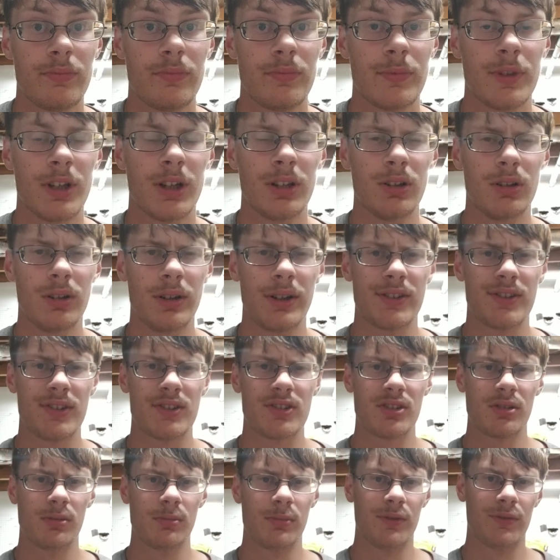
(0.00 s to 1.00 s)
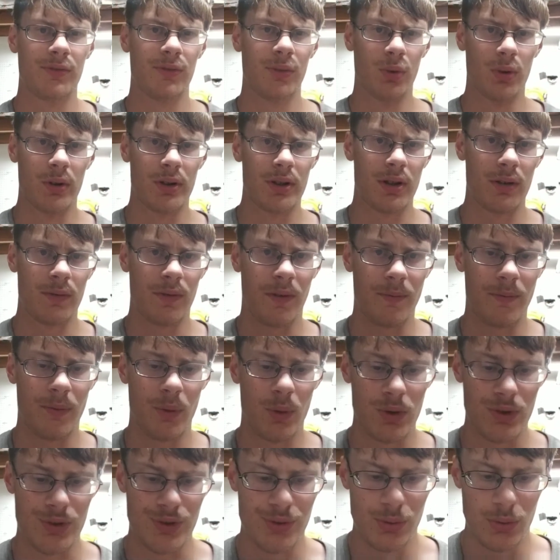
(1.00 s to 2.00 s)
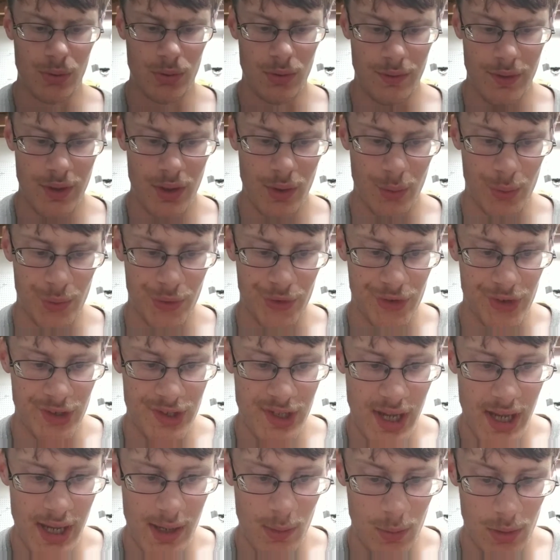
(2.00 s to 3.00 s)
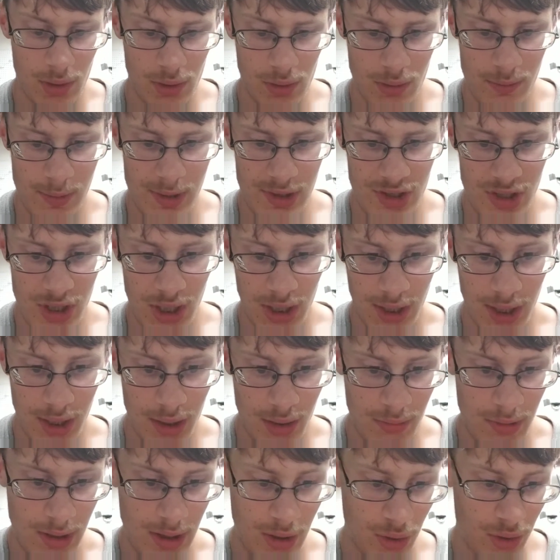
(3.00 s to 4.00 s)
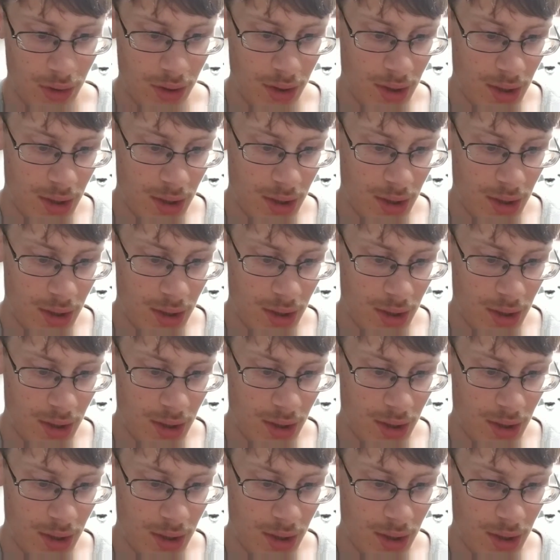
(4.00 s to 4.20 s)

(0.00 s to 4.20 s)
Hello ladies and gentlemen, Ford here from Ford's Tool Reviews. Today we're going to be talking about